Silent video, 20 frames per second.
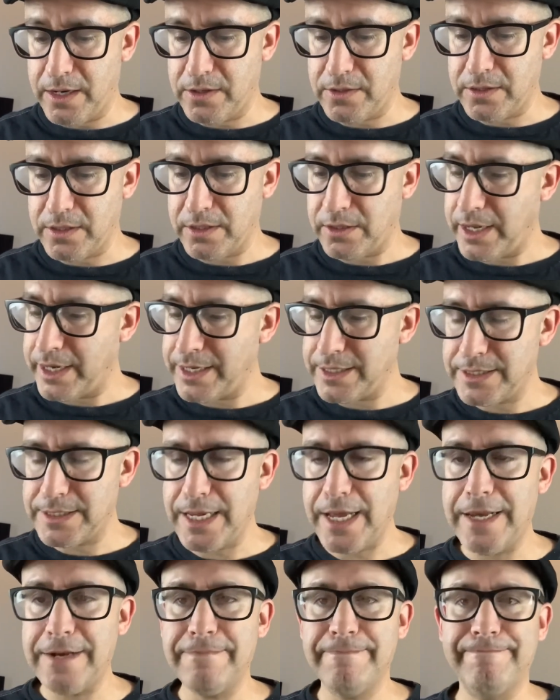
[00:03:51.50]
Like I
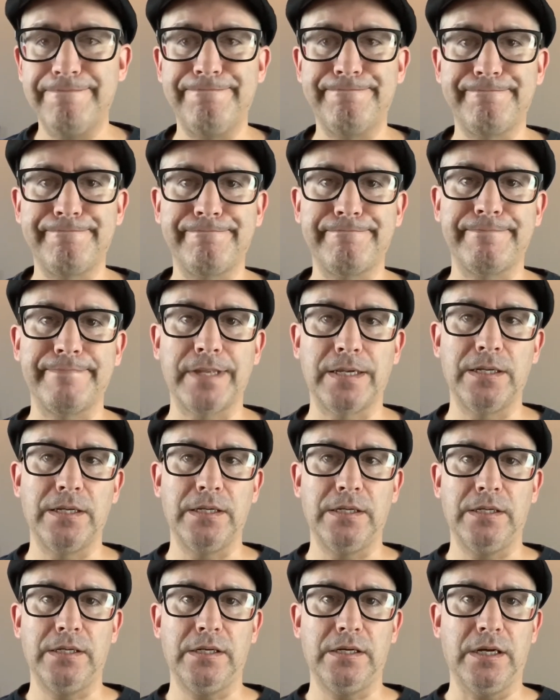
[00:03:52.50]
said,
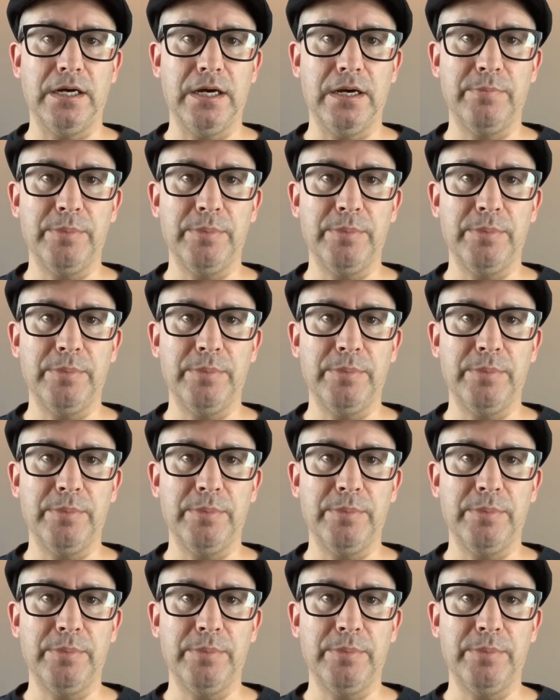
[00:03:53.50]
I